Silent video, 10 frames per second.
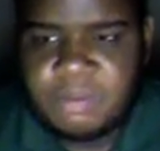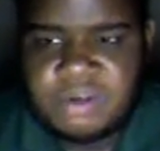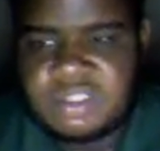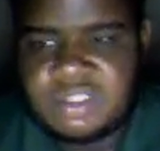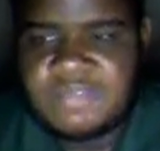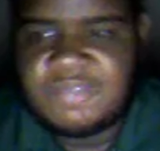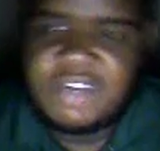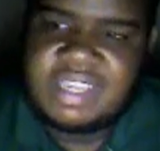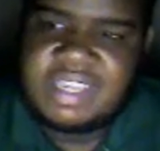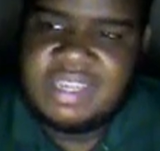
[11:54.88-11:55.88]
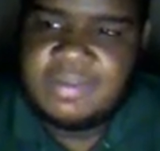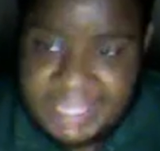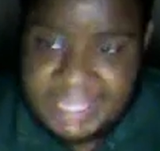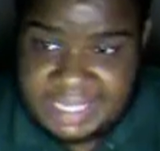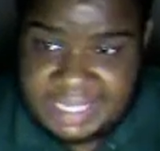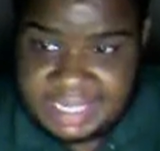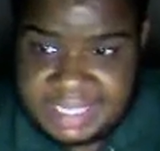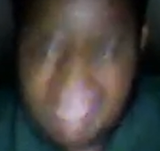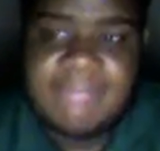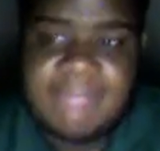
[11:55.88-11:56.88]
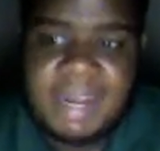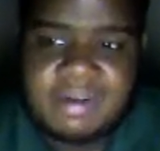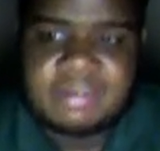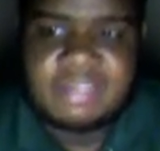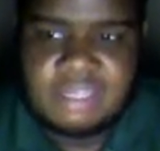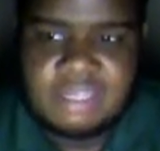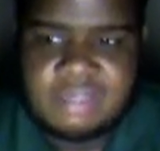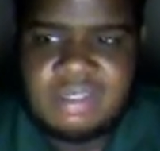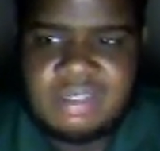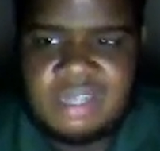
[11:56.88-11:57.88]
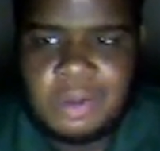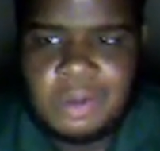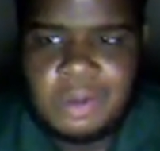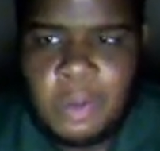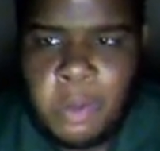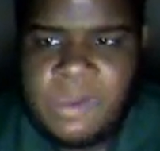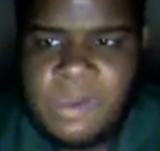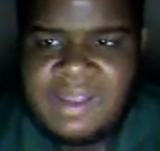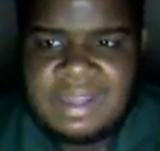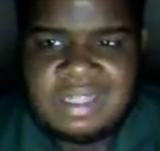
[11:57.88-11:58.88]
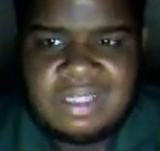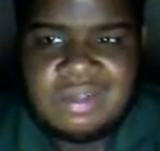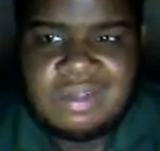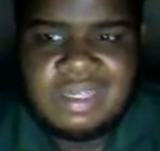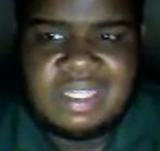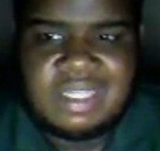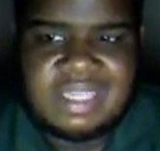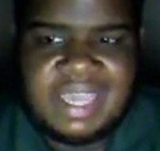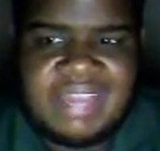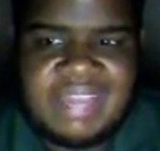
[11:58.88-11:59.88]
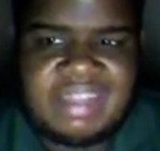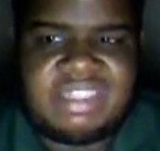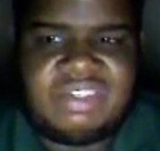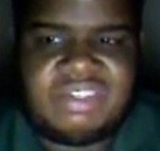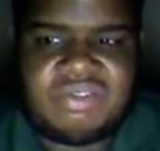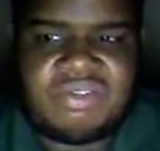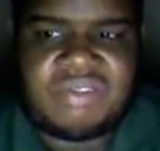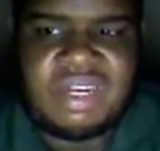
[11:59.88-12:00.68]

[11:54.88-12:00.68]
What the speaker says: and ever since New Super Mario Bros. Fucking Wii came out. So, you know,